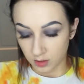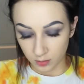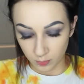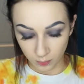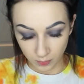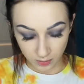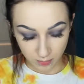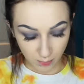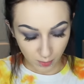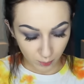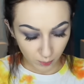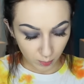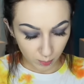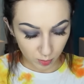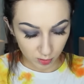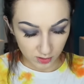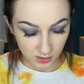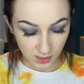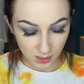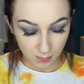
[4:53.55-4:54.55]
with my
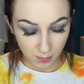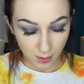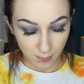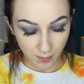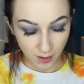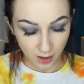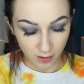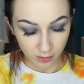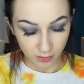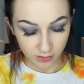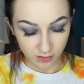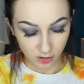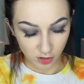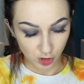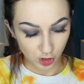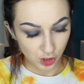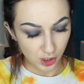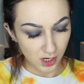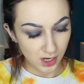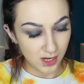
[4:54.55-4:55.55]
Rimmel Stay Matte Powder in the
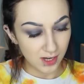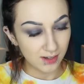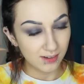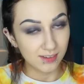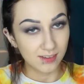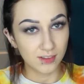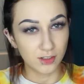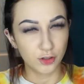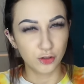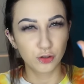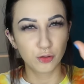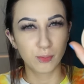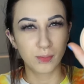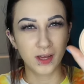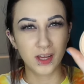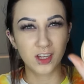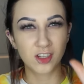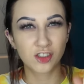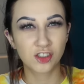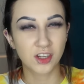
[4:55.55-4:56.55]
shade Nude
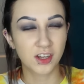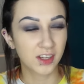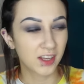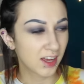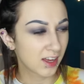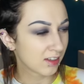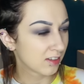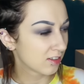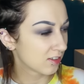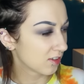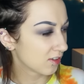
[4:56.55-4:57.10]
Beige, I guess.